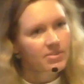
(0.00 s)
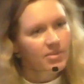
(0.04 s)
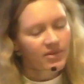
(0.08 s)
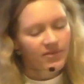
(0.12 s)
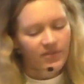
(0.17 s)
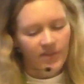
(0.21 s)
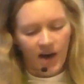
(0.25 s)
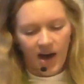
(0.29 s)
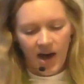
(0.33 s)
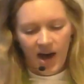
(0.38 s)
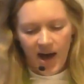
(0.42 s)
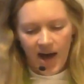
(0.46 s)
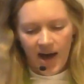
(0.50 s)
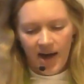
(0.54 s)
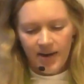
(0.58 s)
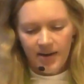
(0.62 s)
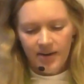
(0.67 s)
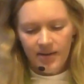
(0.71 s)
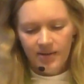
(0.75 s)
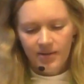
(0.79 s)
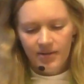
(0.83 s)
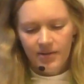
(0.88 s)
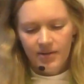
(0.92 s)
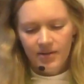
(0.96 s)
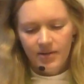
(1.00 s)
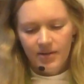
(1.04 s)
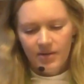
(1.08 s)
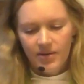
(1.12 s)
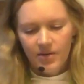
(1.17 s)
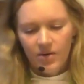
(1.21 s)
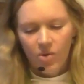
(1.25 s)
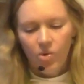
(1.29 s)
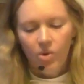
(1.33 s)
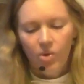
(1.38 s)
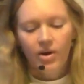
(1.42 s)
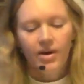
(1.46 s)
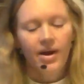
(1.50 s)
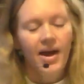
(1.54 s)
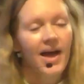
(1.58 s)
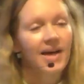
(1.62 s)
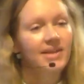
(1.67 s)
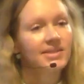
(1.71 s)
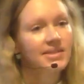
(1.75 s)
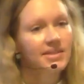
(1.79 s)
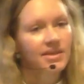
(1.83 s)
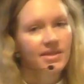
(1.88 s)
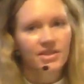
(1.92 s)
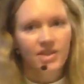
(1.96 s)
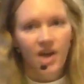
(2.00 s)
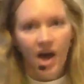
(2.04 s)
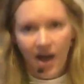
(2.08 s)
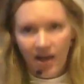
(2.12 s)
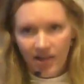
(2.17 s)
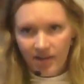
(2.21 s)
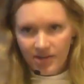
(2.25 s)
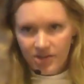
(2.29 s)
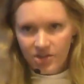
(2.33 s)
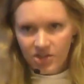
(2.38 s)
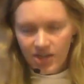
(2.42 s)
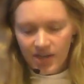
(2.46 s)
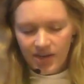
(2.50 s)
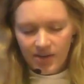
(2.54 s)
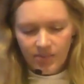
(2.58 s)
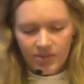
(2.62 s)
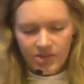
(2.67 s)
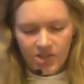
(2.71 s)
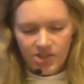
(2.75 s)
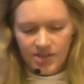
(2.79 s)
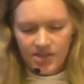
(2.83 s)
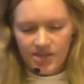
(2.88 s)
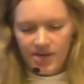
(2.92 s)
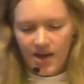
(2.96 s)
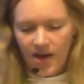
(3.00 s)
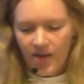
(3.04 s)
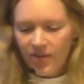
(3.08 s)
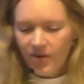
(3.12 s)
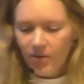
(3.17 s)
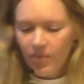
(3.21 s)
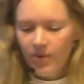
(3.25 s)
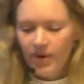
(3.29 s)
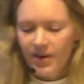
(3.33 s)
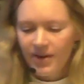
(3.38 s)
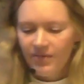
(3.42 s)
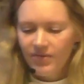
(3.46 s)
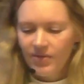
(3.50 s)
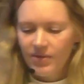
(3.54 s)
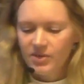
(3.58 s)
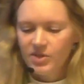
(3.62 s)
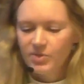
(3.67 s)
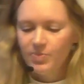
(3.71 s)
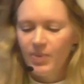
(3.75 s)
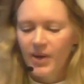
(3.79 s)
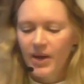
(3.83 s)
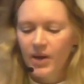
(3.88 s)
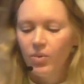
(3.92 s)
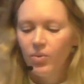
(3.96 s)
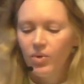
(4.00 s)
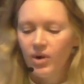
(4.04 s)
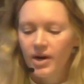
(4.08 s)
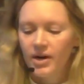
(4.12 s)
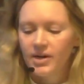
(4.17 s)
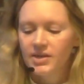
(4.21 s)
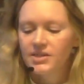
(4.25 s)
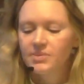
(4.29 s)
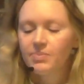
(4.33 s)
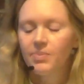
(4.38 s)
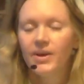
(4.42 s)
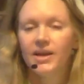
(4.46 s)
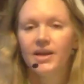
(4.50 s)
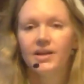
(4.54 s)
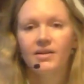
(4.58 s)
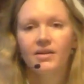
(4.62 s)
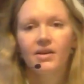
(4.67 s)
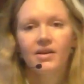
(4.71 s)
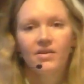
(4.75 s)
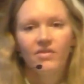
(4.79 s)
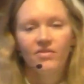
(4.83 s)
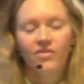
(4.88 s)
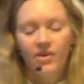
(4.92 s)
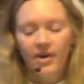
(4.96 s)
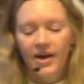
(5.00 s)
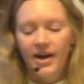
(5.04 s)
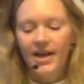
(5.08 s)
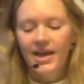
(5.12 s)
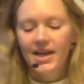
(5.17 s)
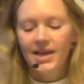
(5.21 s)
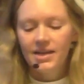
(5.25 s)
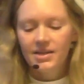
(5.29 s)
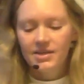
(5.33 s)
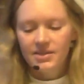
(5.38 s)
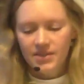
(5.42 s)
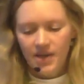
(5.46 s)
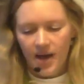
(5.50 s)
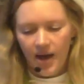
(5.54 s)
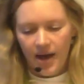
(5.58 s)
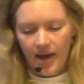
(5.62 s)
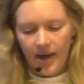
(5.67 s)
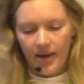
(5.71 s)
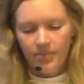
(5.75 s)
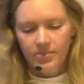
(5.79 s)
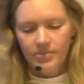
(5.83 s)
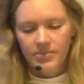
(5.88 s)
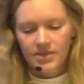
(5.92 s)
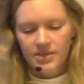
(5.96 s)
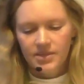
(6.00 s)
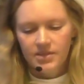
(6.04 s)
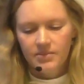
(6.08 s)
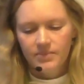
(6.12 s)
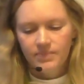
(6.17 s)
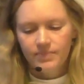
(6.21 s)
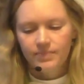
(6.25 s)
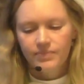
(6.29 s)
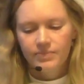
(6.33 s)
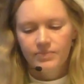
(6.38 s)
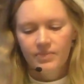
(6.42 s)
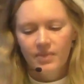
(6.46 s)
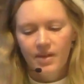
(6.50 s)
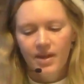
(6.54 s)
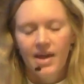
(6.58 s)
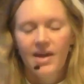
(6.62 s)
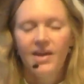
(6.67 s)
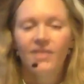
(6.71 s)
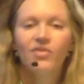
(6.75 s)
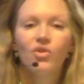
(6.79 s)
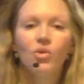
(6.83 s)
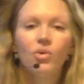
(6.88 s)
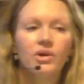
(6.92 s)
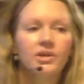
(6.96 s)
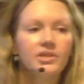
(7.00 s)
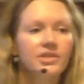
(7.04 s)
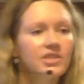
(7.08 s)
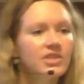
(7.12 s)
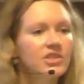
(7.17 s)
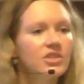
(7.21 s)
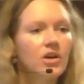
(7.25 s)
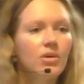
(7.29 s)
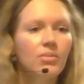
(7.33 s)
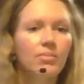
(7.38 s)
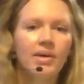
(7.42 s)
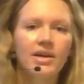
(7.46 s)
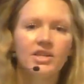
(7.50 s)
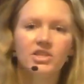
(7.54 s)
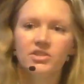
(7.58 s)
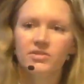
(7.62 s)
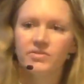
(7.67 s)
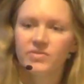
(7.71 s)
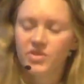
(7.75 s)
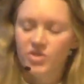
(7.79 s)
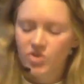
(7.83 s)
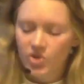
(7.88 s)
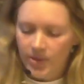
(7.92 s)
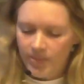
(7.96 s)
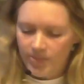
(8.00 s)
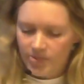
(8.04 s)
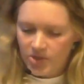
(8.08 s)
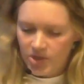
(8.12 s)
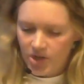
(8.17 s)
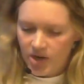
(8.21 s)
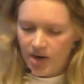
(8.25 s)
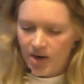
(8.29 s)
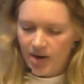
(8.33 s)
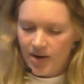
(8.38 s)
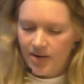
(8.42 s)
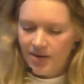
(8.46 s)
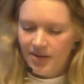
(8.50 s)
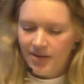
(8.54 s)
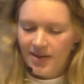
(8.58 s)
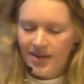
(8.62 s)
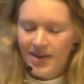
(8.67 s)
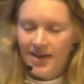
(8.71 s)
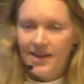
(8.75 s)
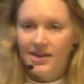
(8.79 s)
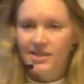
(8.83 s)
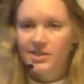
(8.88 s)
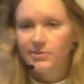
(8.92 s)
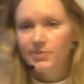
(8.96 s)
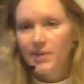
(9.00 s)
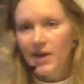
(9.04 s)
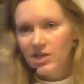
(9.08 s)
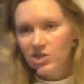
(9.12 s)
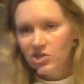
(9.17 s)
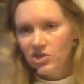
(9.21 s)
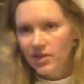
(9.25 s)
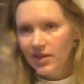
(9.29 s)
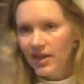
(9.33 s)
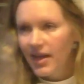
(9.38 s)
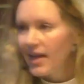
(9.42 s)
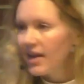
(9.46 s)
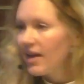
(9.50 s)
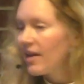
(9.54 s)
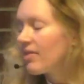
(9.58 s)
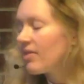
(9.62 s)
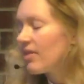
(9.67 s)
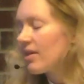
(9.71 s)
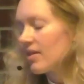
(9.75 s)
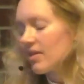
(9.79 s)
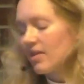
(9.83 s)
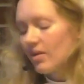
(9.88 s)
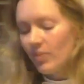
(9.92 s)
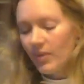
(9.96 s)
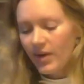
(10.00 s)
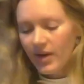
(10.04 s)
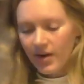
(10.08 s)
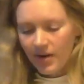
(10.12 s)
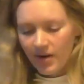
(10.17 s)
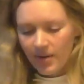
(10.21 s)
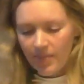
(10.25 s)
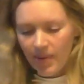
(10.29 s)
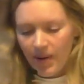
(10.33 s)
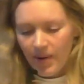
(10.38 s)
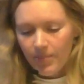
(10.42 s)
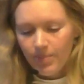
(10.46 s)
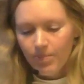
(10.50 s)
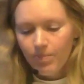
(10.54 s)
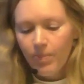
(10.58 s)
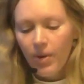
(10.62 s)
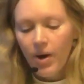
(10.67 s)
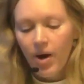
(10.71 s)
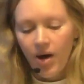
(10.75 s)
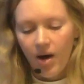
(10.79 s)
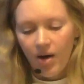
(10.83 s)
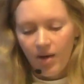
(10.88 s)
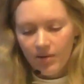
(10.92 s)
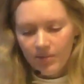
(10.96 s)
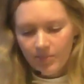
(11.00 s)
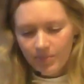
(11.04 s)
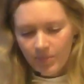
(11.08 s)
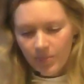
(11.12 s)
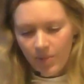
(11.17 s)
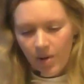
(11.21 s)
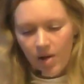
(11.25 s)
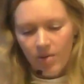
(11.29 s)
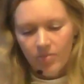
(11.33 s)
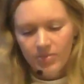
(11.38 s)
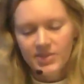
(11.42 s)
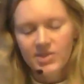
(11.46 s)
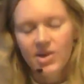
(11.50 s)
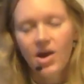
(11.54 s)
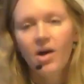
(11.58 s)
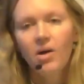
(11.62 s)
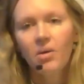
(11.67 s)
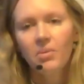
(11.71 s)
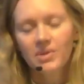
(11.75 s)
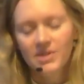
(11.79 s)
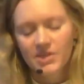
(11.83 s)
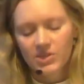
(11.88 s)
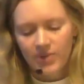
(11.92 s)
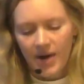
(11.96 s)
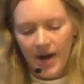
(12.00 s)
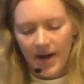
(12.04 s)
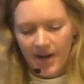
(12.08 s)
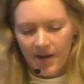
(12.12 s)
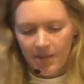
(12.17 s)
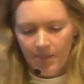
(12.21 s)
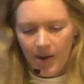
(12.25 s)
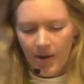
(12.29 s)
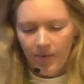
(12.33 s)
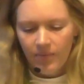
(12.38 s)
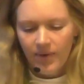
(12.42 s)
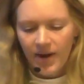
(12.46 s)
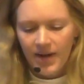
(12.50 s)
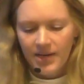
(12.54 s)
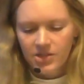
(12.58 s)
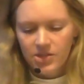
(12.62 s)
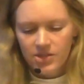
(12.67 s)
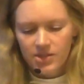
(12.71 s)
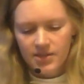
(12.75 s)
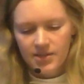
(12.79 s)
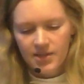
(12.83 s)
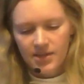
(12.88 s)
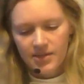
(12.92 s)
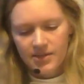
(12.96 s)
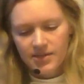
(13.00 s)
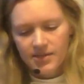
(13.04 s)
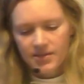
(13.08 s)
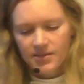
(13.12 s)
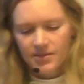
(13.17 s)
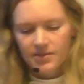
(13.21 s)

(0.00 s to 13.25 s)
of God, or eschatology, which is another one of those big words, but for end times, and of course, so much of scripture, especially anything that we hear about Paul. Paul was always writing about righteousness.